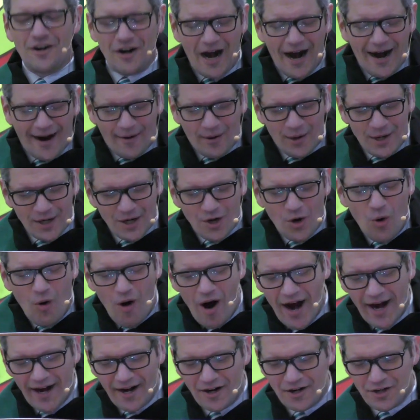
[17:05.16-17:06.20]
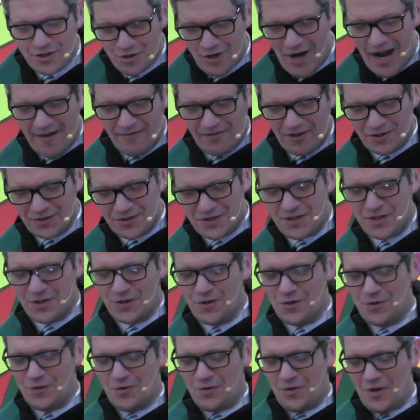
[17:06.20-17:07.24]
our choir traveled
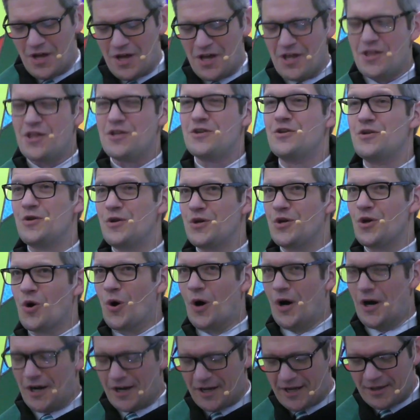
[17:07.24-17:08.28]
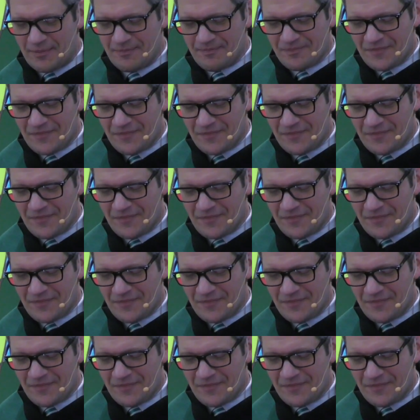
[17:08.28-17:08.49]
to New York,